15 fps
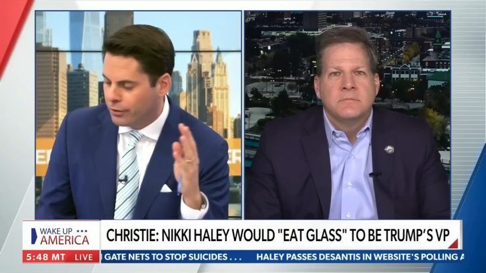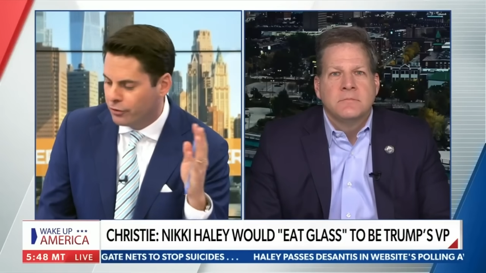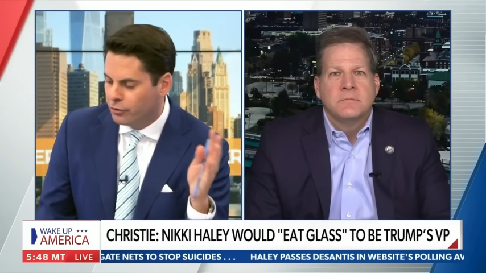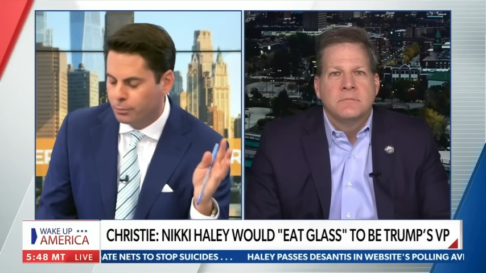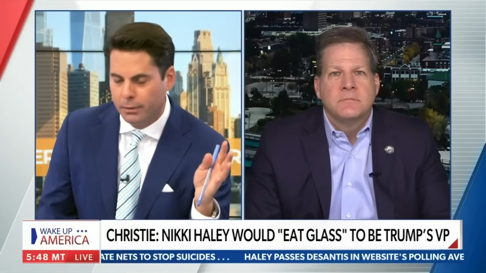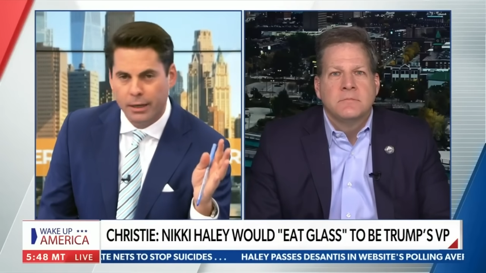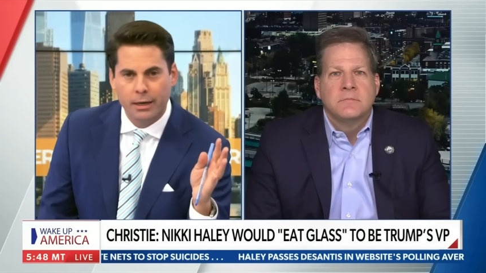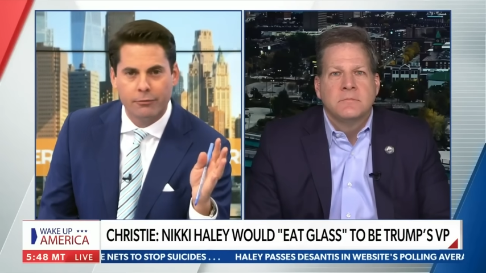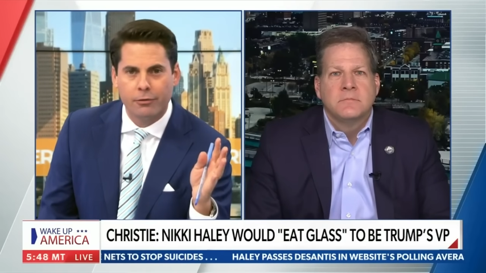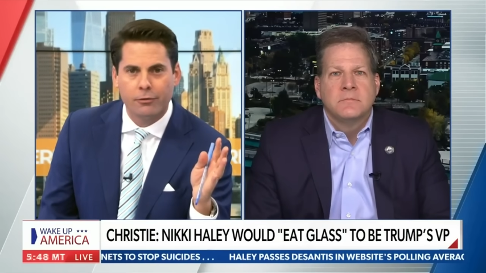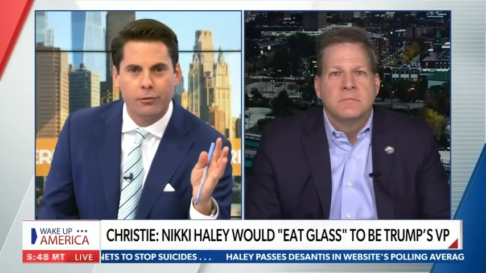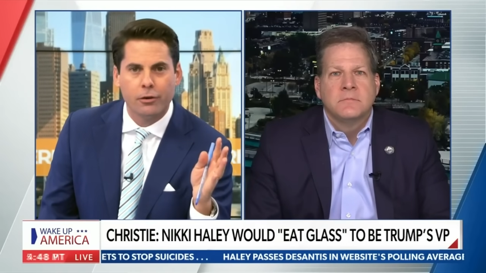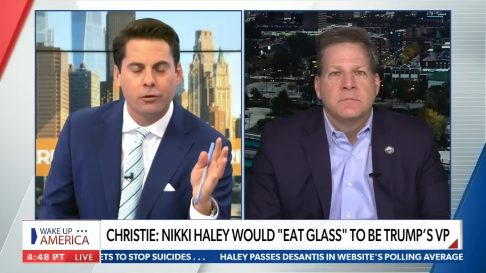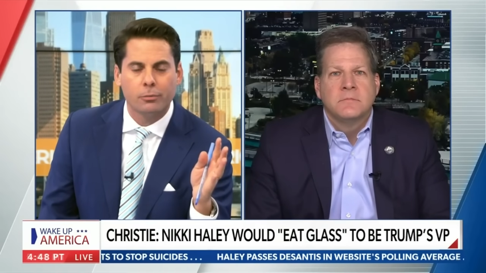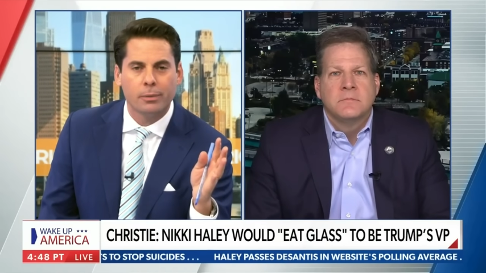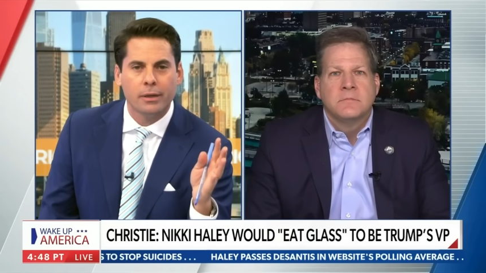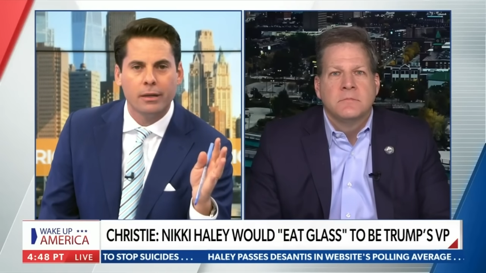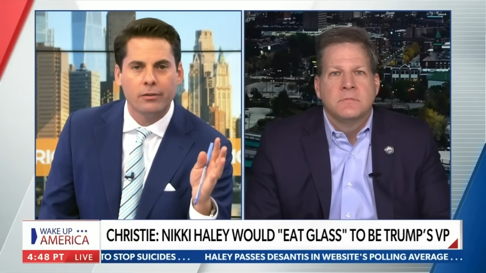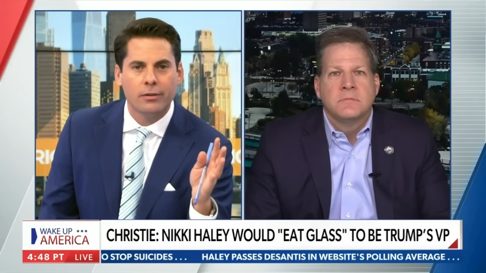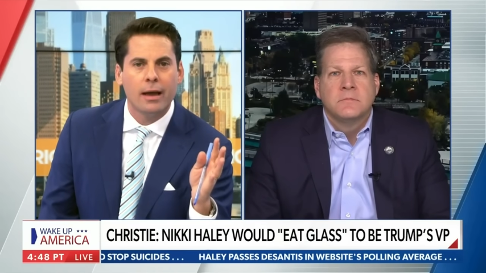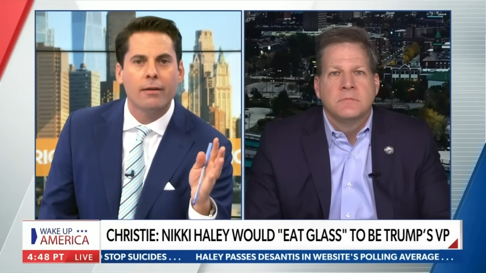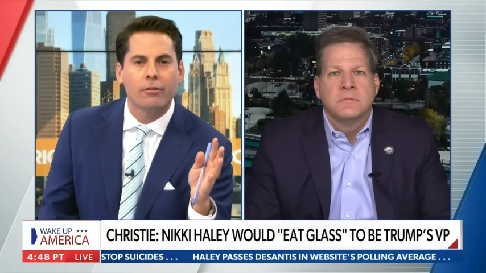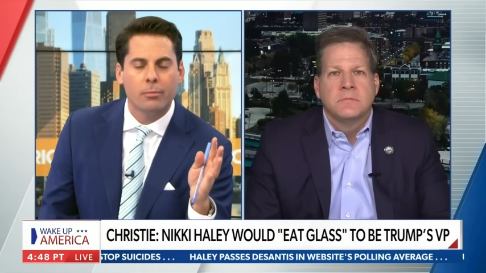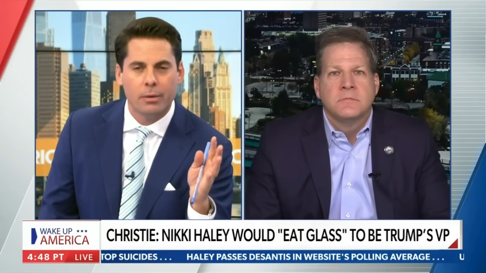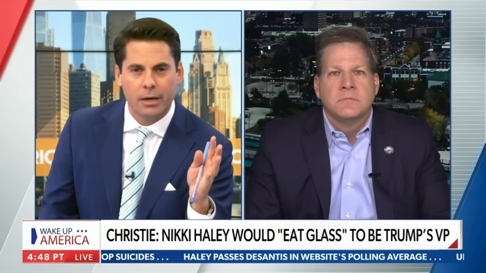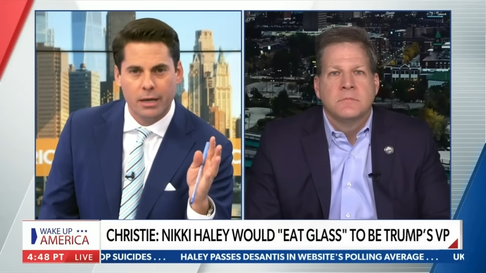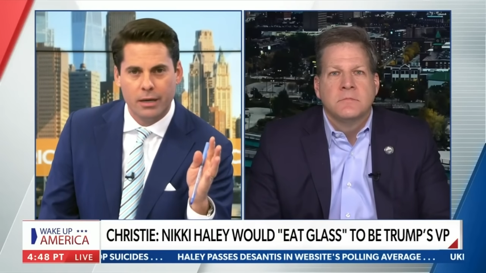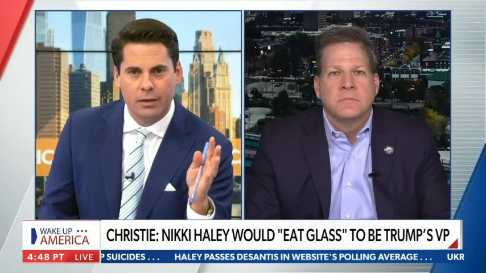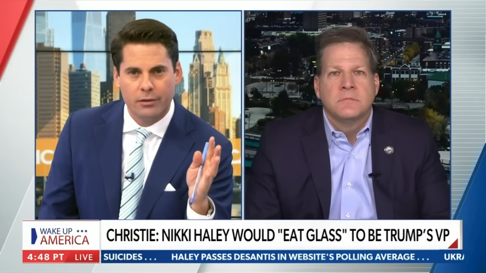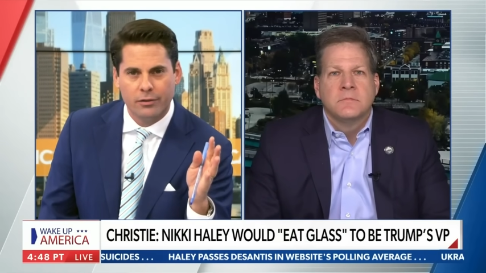Speaker 1: she's playing for first place. Everybody
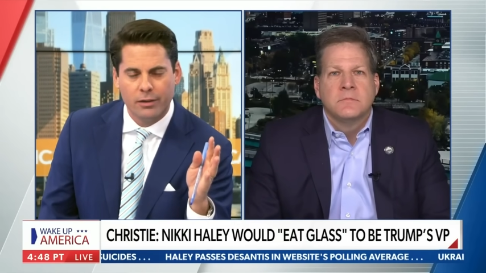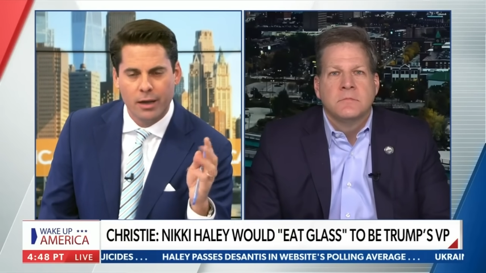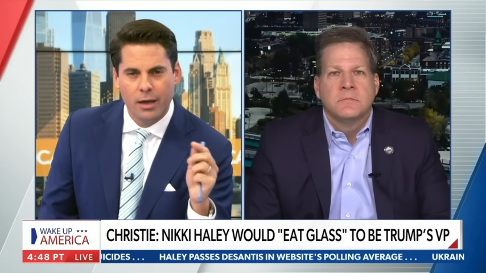is.